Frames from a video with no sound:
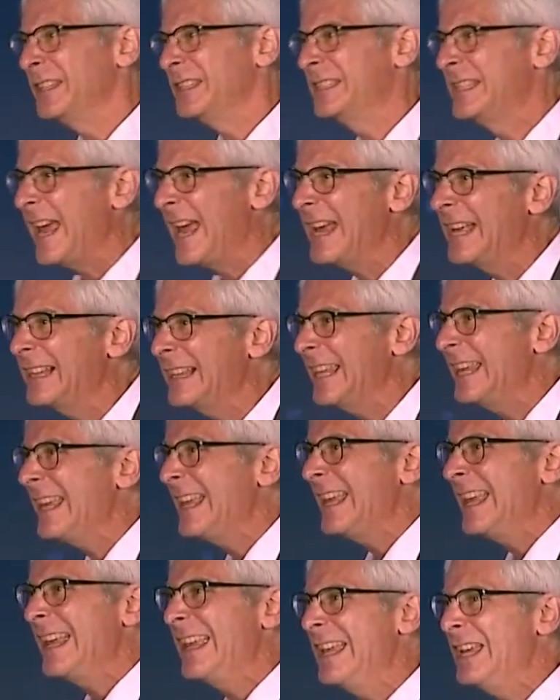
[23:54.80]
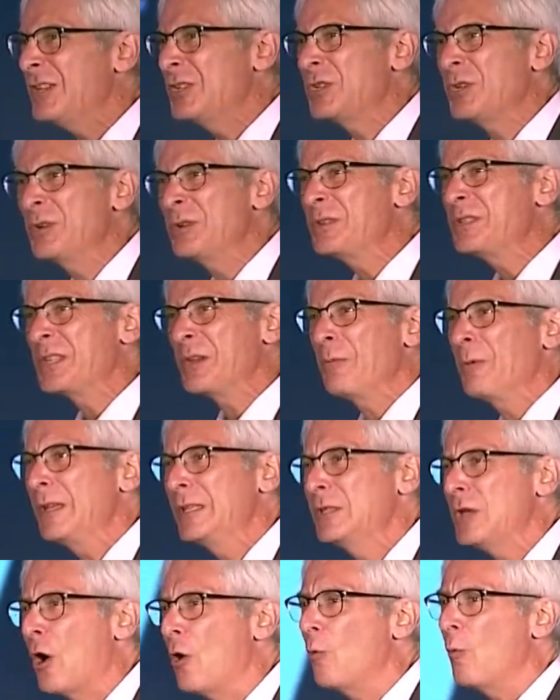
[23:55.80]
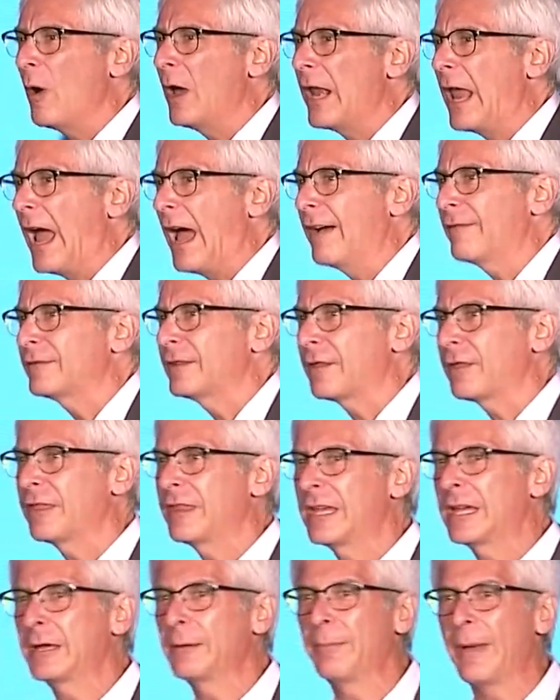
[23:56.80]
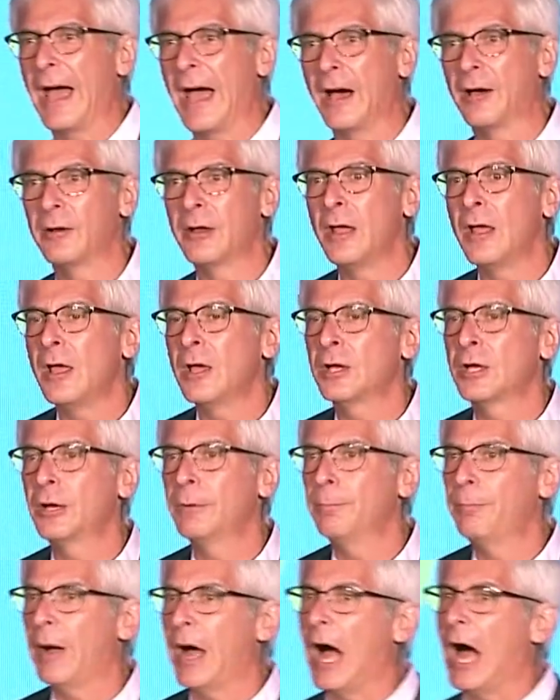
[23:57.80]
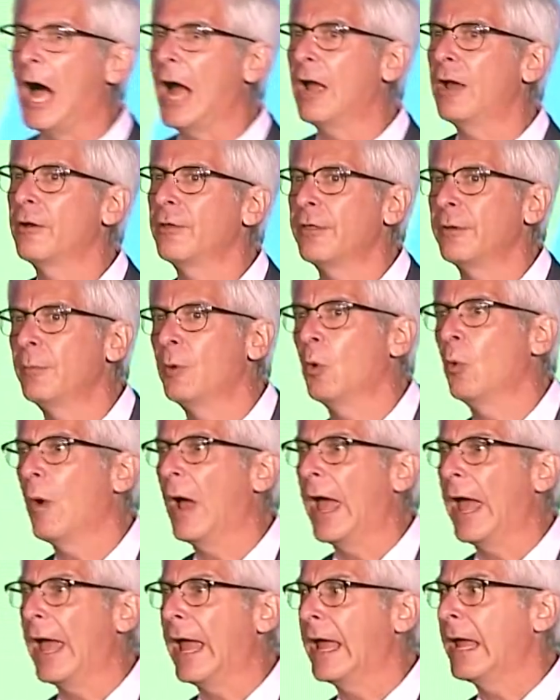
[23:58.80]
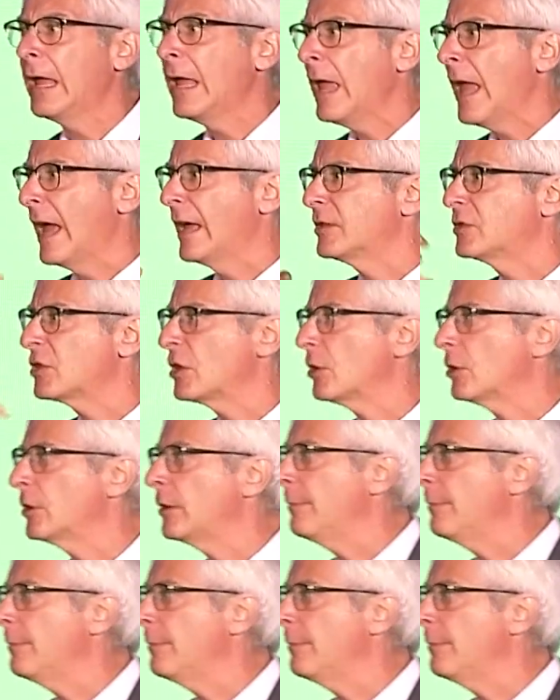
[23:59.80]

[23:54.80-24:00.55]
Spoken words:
daily issues that we don't want to have to think about, compile them away, and turn